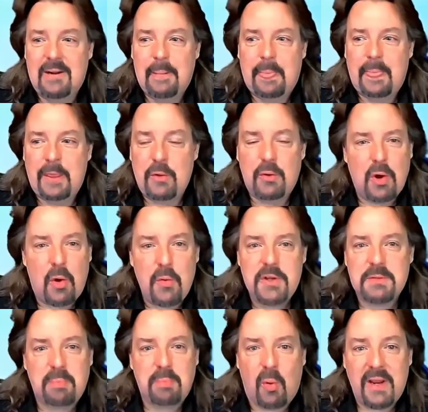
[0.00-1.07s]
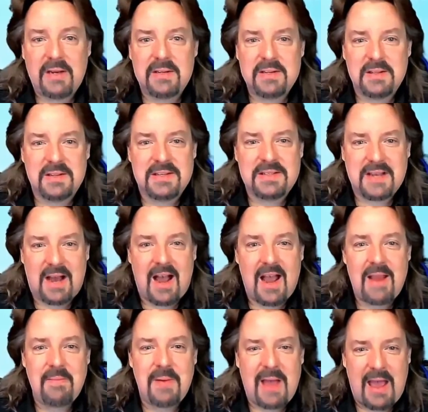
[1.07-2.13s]
you can always point to the
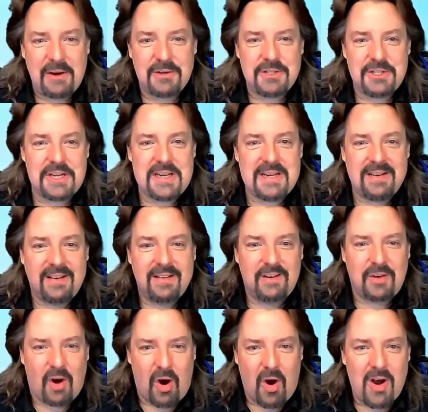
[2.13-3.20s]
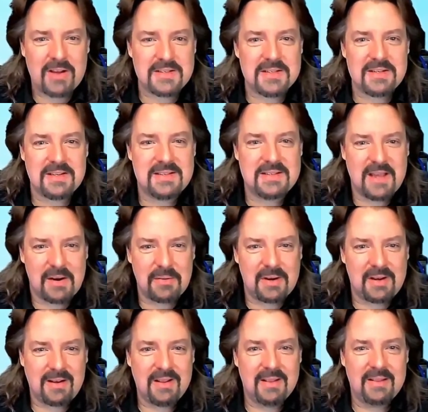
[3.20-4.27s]
time, energy, cost,
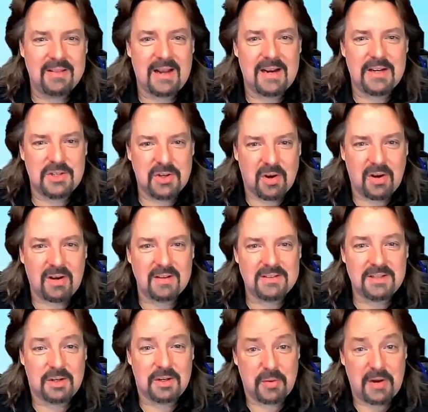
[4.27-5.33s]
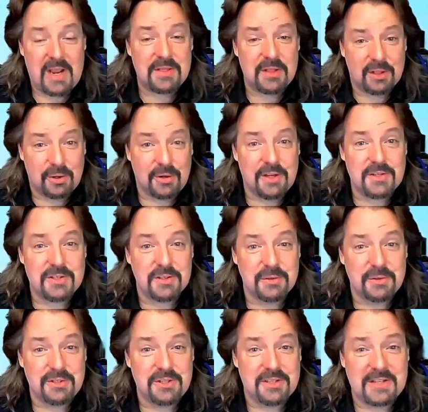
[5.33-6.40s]
etc that it took to create the learning
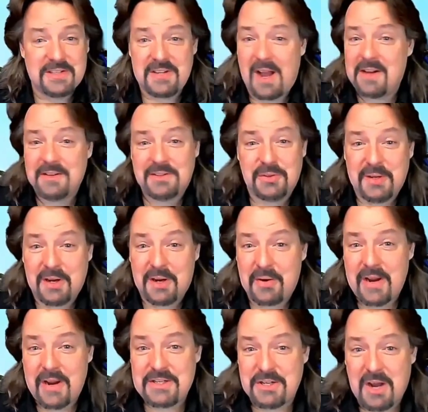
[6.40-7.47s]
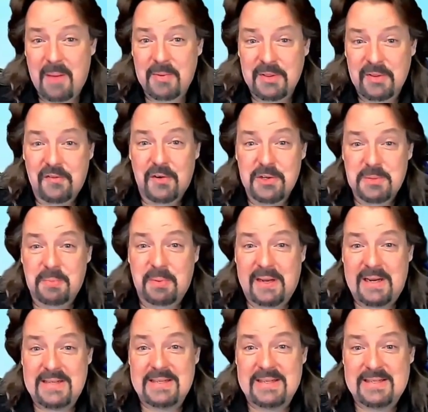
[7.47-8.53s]
solution that's not doing a great job in the first
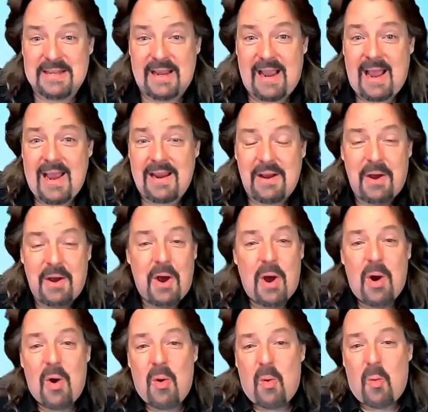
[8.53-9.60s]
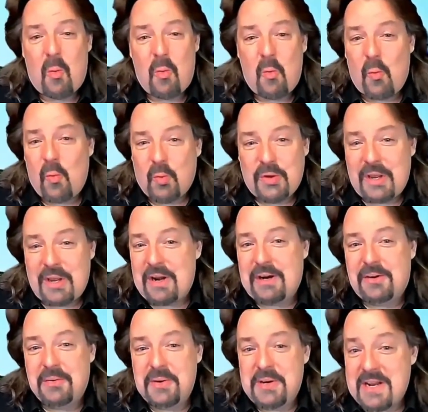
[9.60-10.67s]
place and say, "Hey, you
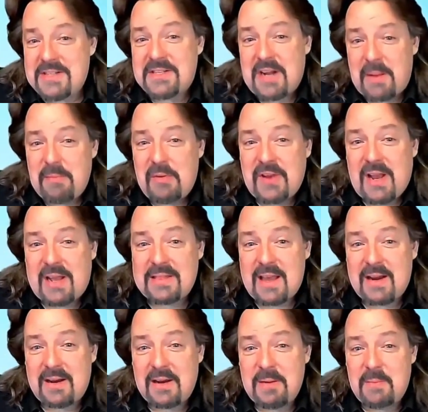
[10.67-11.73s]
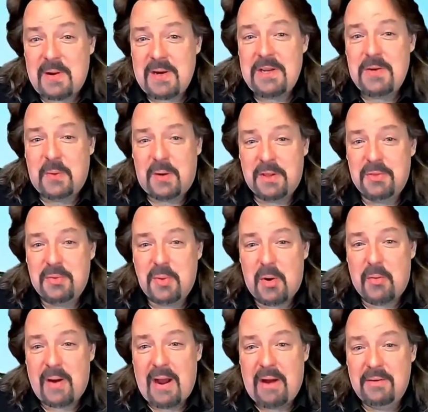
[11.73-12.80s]
know, next time you've got that kind of money you want to throw
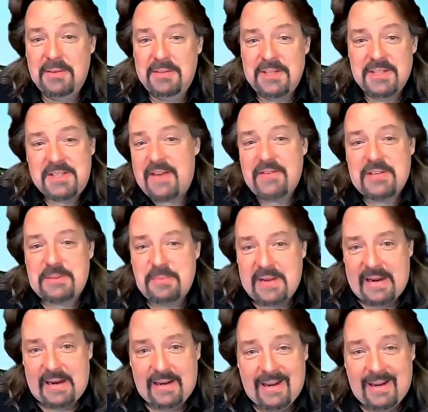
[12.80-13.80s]
around, just give it to me,